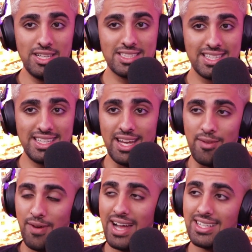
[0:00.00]
Honestly,
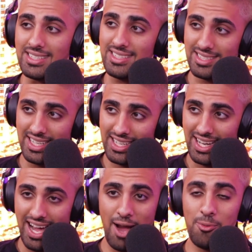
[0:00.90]
if I could sing,
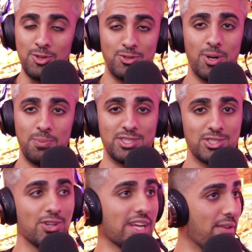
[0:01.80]
I would drop a
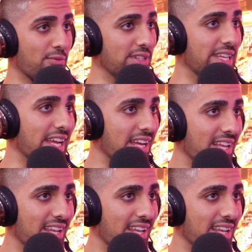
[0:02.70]
song every day.